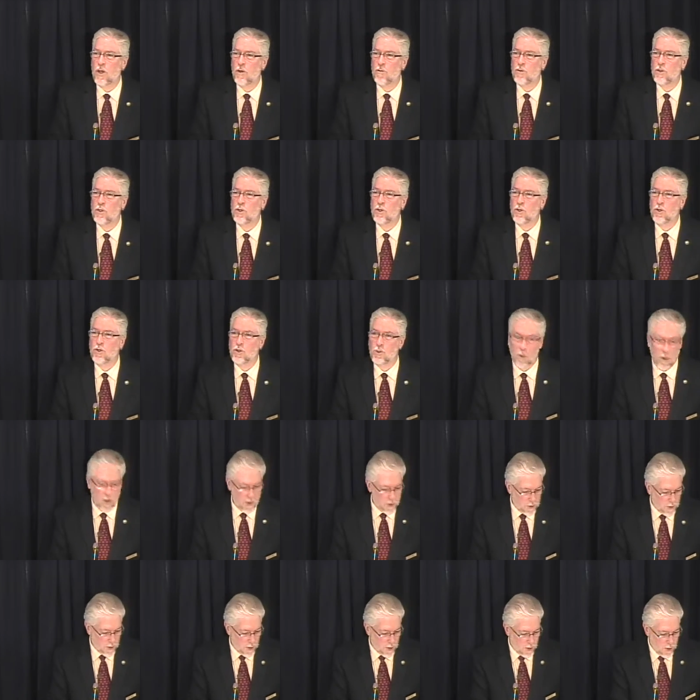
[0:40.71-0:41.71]
visitors with
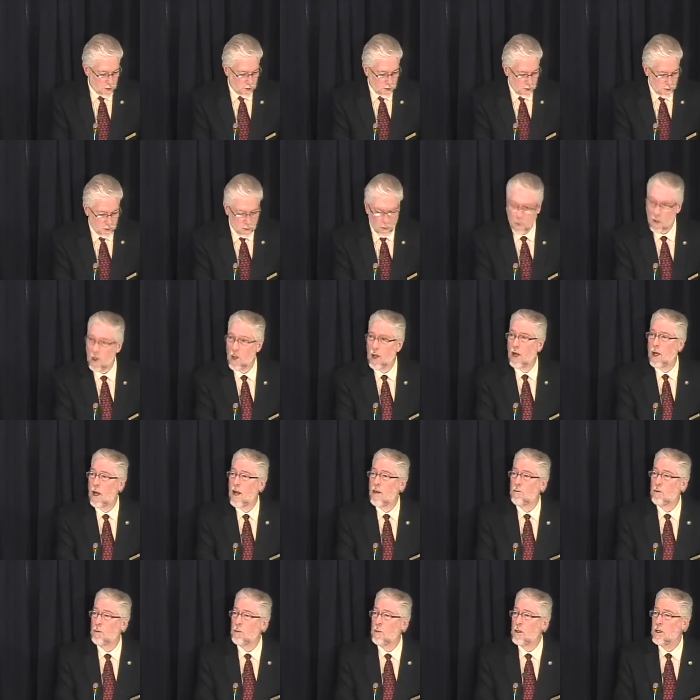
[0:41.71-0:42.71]
us here who
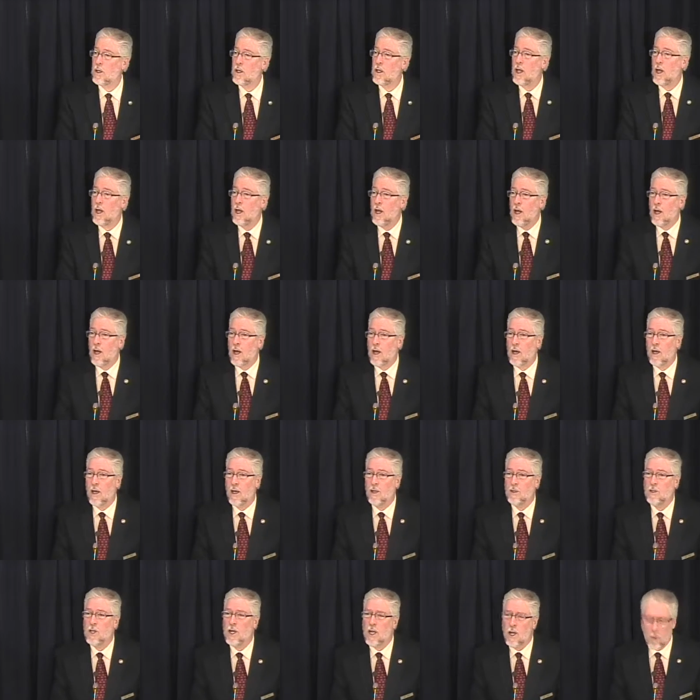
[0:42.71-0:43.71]
haven't been
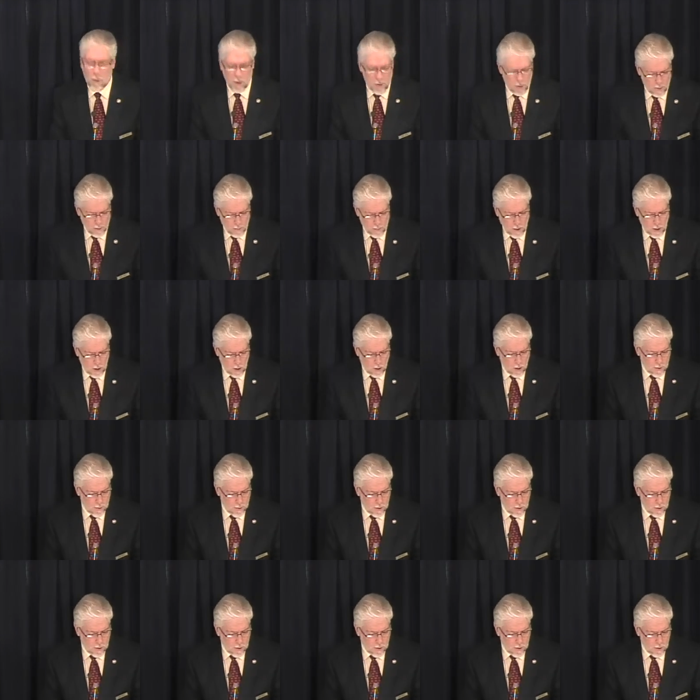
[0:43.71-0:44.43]
attending with us very long.